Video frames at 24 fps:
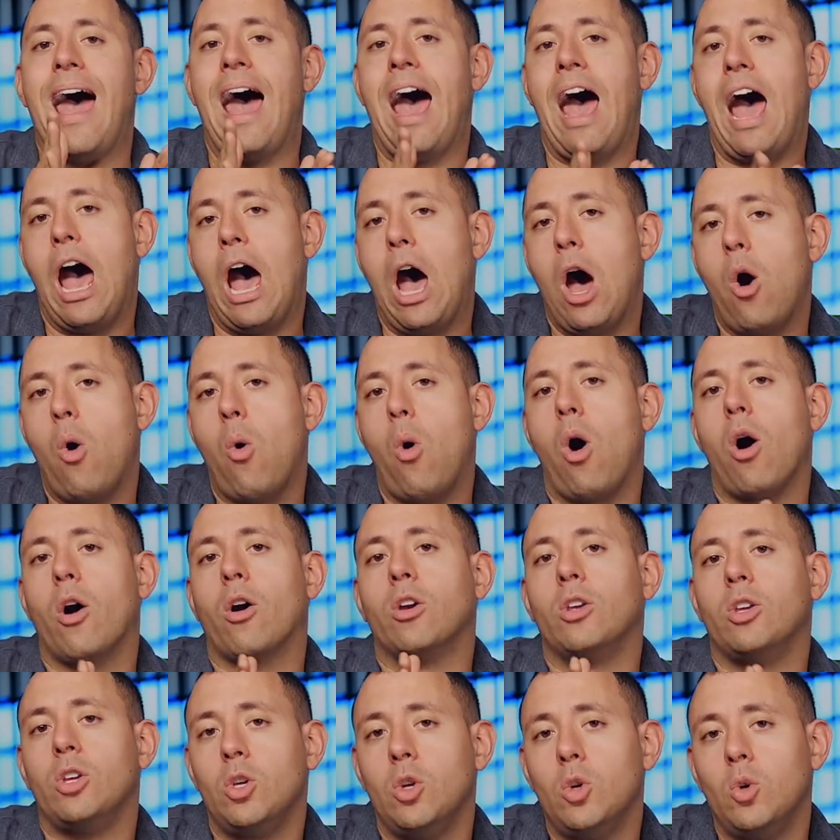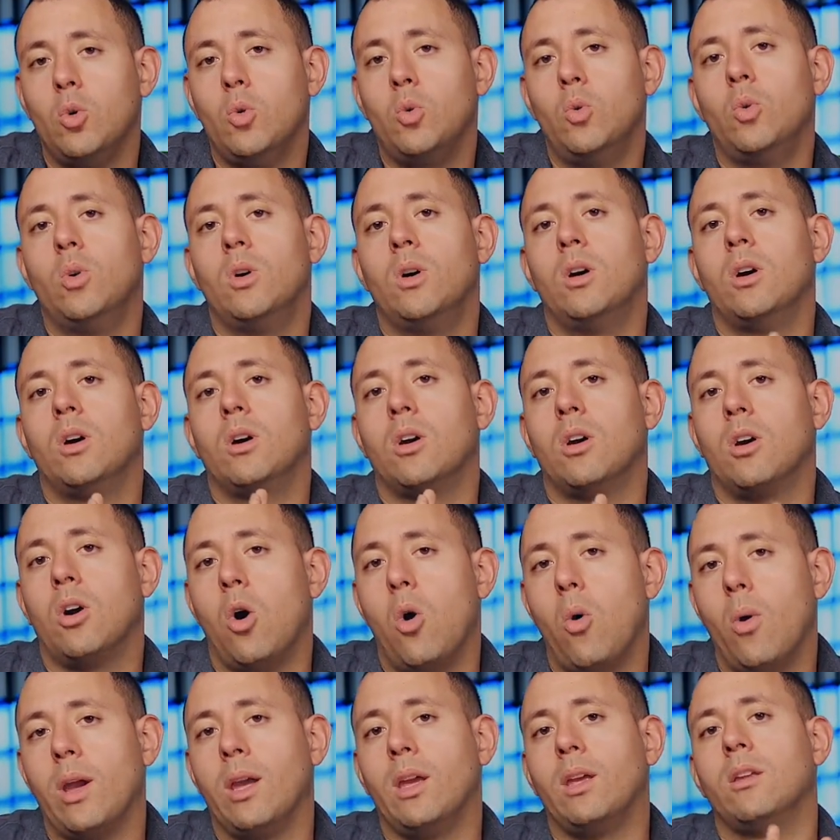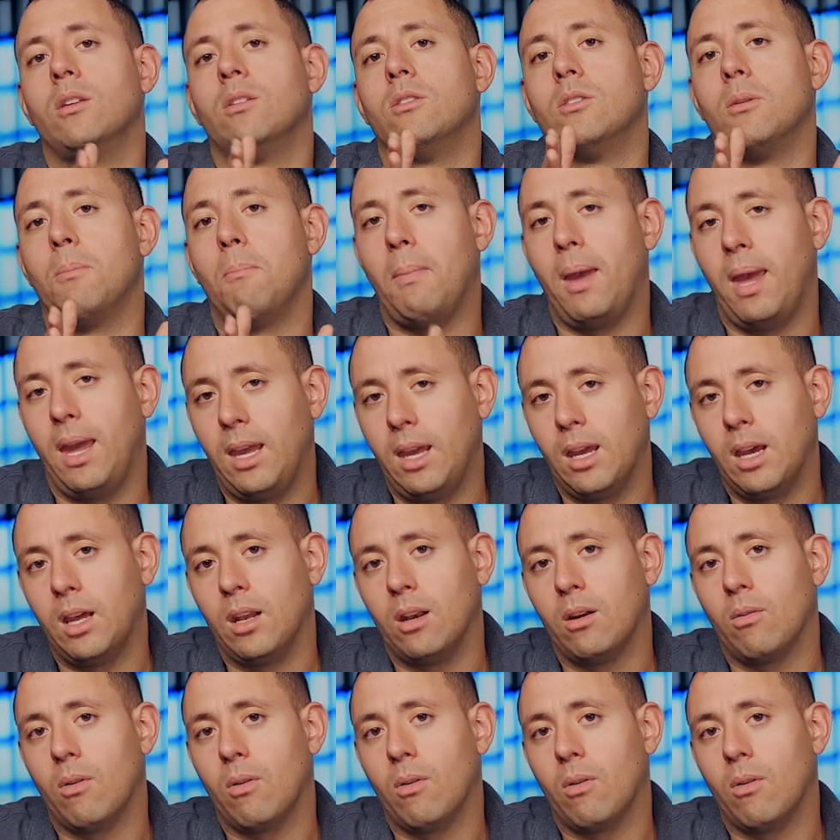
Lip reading: how are you going to make it,